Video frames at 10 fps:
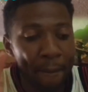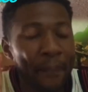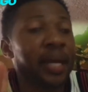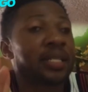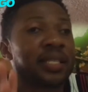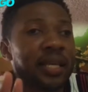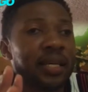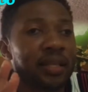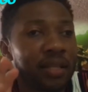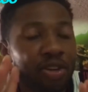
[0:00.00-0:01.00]
me I say
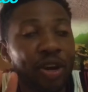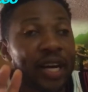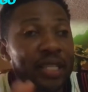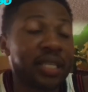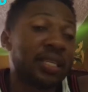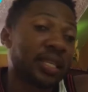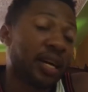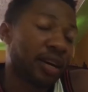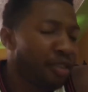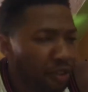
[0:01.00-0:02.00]
the right things.
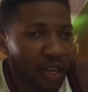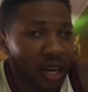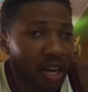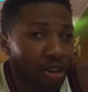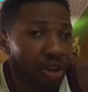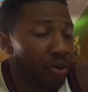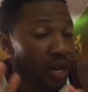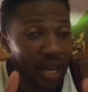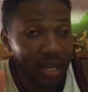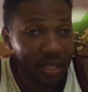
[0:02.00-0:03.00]
And if you don't agree with
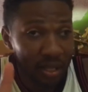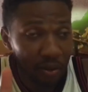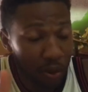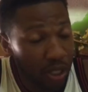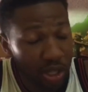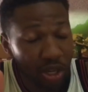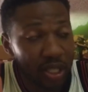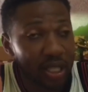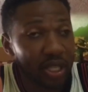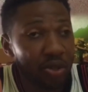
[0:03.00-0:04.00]
anything, with
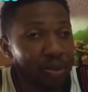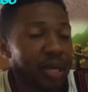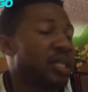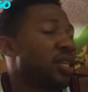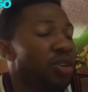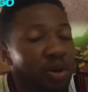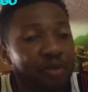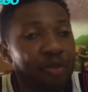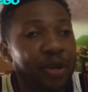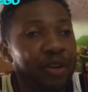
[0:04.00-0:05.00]
certain things or me I say, don't
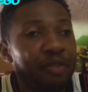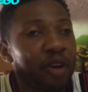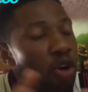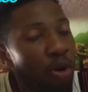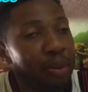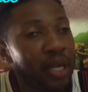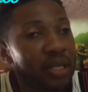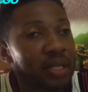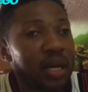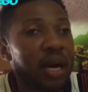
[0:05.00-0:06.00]
afraid for
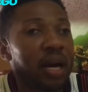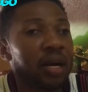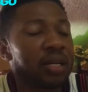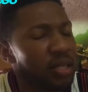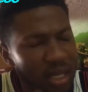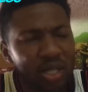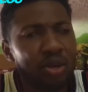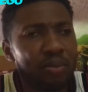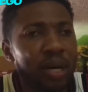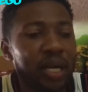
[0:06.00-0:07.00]
comment or say
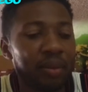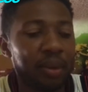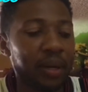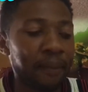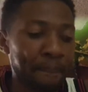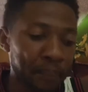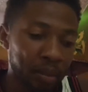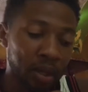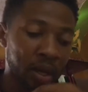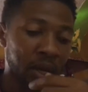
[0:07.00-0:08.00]
something on it, man.
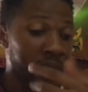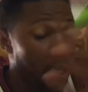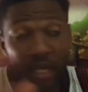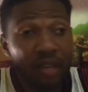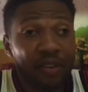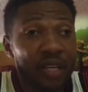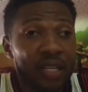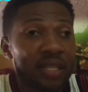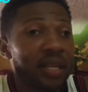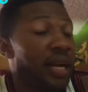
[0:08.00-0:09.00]
Leave your
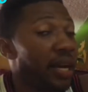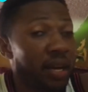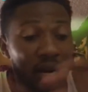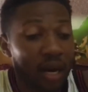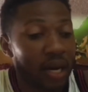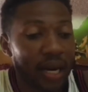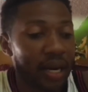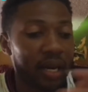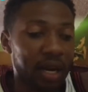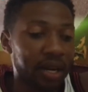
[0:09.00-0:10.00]
dislike or
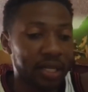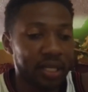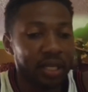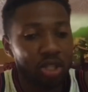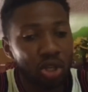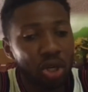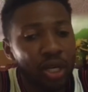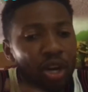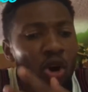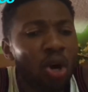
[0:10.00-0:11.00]
like or anything. So
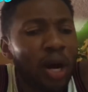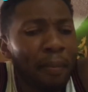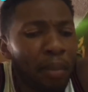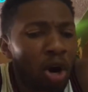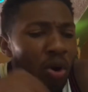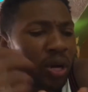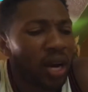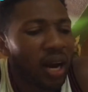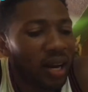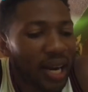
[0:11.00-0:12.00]
the color brown
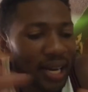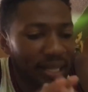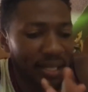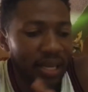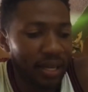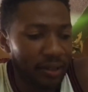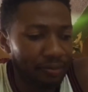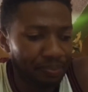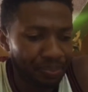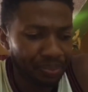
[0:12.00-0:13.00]
or light skin,